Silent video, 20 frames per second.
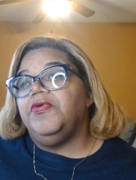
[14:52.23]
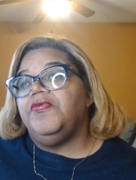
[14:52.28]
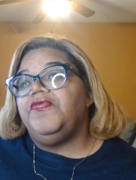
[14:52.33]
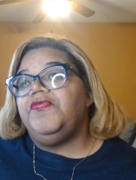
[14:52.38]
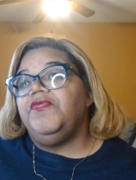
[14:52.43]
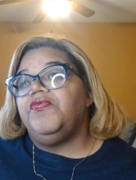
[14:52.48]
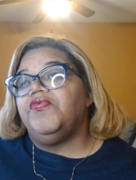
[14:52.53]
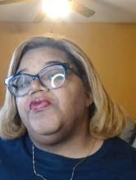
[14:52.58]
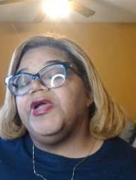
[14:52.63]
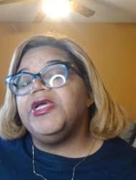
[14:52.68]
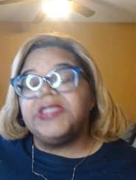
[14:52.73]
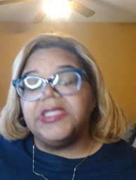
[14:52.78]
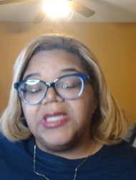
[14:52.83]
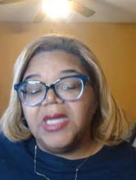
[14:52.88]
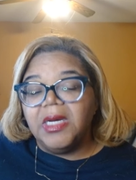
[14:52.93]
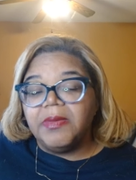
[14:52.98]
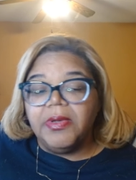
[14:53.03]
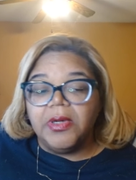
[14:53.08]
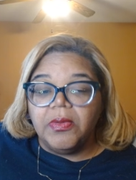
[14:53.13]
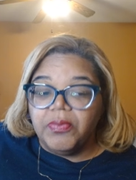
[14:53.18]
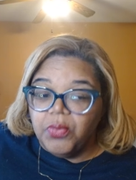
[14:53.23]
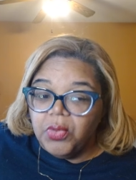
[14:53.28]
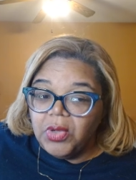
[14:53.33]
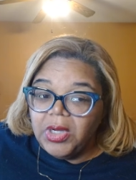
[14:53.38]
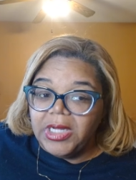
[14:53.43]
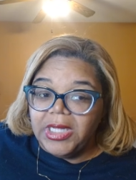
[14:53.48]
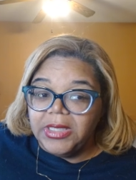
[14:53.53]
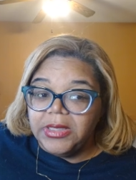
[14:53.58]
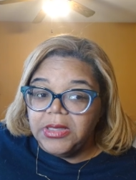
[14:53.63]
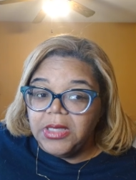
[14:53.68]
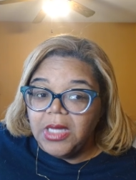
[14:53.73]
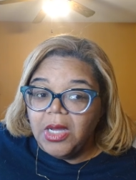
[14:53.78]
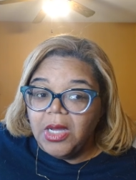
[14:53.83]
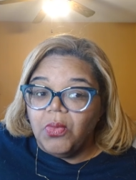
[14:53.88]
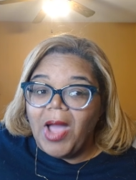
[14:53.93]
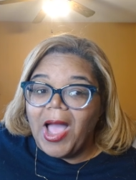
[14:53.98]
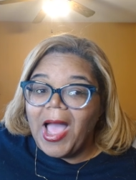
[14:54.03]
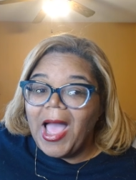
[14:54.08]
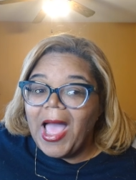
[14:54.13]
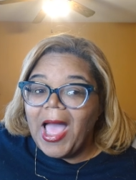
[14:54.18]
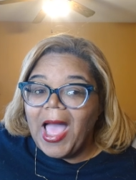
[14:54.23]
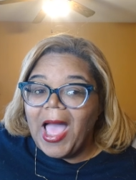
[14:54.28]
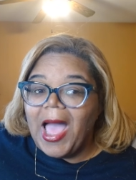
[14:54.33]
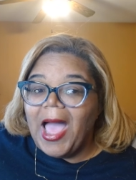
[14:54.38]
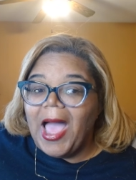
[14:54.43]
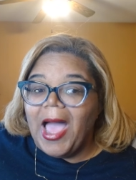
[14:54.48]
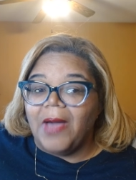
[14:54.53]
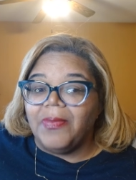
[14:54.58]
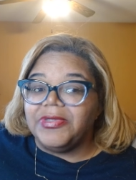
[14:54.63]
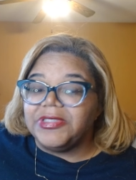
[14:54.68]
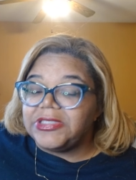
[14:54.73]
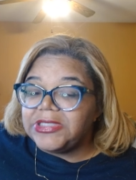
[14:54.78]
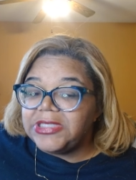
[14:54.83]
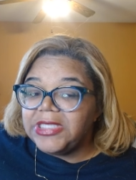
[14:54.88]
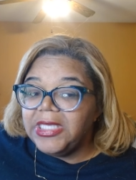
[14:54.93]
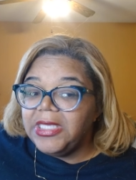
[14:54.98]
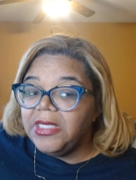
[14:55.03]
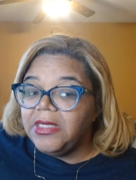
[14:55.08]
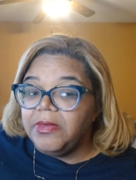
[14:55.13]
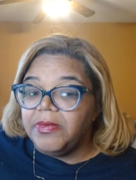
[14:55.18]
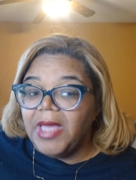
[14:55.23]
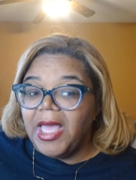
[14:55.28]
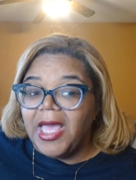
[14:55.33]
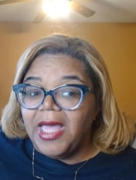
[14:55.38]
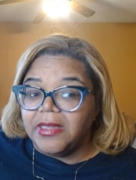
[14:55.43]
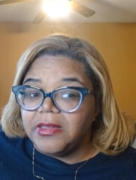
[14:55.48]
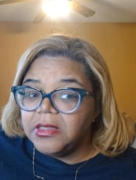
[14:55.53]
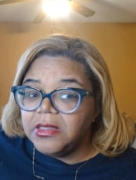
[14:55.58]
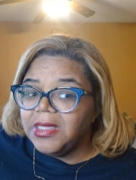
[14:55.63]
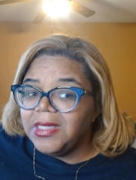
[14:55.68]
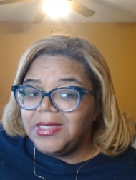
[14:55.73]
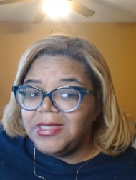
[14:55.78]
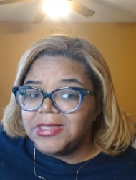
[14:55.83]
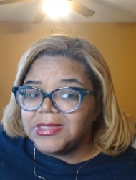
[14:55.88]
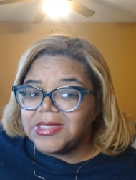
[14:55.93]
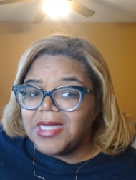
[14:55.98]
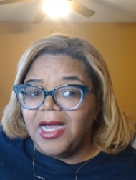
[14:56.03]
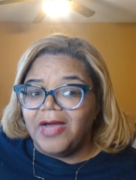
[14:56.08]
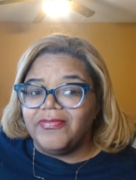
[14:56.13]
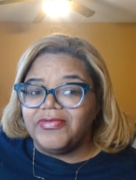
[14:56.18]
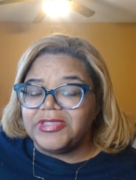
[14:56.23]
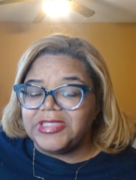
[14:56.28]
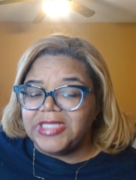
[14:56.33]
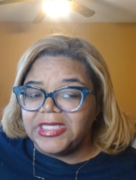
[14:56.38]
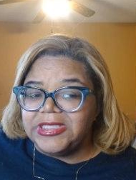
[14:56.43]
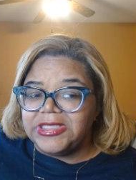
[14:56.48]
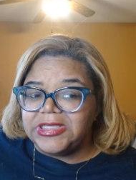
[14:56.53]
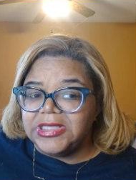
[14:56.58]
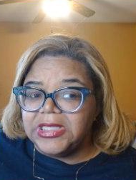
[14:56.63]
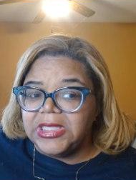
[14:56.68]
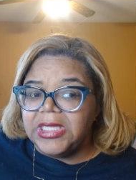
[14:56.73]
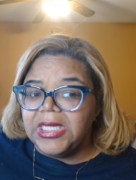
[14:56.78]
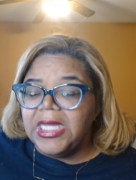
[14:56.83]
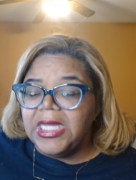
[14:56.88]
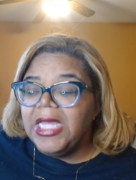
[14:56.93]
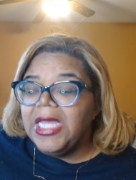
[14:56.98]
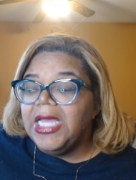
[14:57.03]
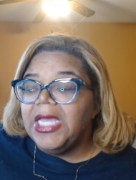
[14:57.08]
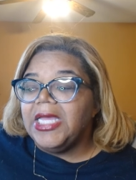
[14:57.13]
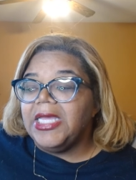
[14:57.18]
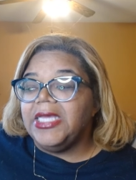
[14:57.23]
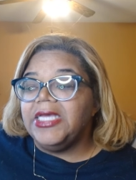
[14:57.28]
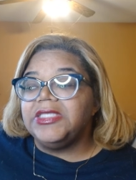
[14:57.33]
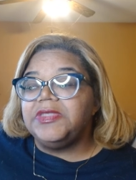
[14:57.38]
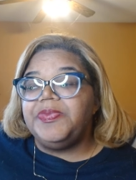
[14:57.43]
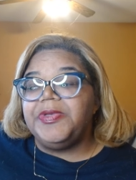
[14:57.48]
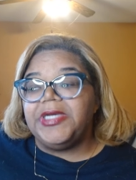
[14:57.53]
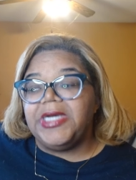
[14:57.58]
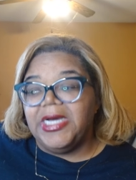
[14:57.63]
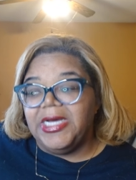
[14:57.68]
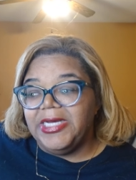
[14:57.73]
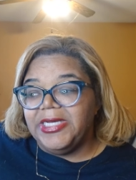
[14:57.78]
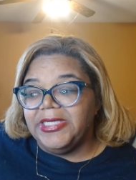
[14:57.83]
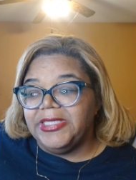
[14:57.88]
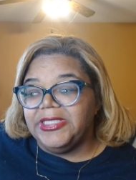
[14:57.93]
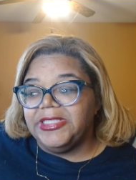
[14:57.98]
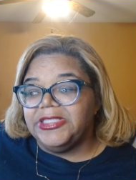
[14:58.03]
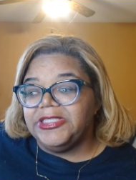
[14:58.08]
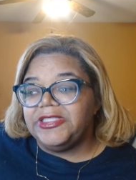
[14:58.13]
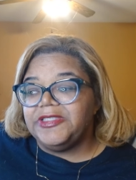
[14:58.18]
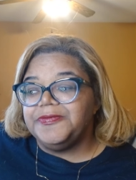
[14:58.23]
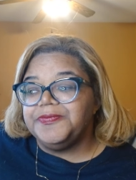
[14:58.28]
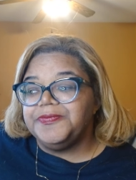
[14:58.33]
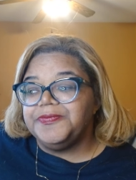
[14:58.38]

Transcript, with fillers: Reason number one why I was team Heather in this conversation is because